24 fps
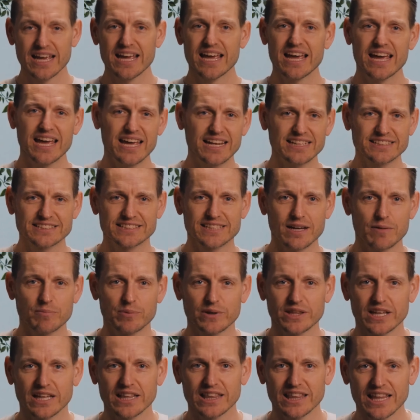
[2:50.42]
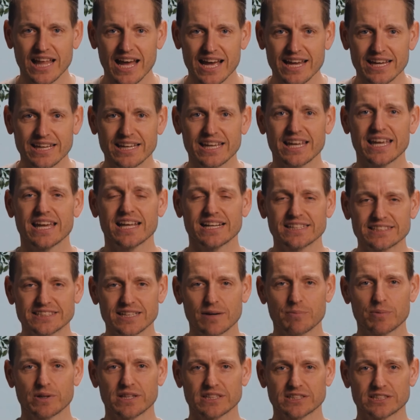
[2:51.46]
Hit us up with a like, hit us
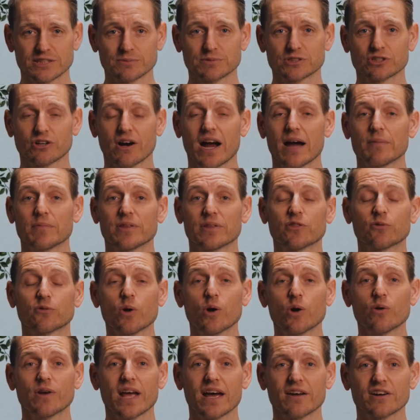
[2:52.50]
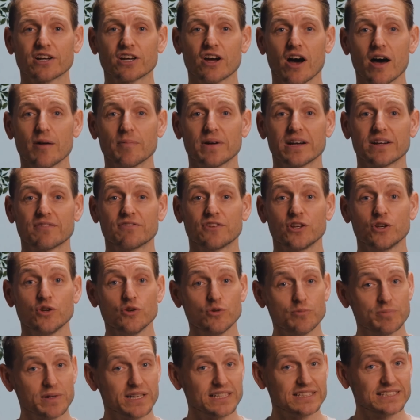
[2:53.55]
up with a subscribe, and throw down a comment if
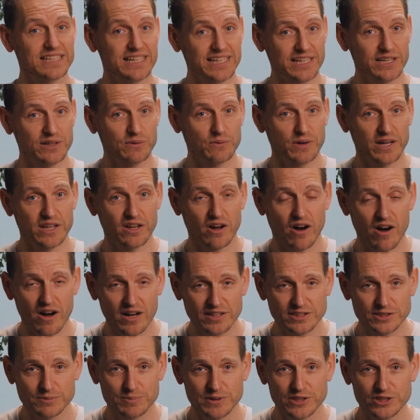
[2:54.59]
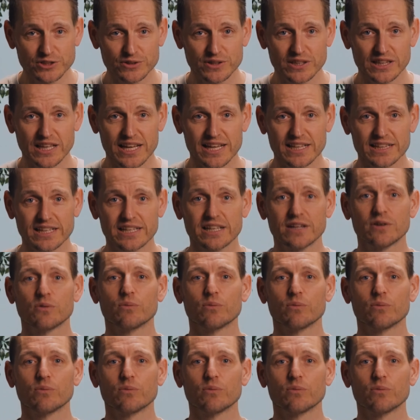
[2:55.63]
you've been digging what On's been doing lately.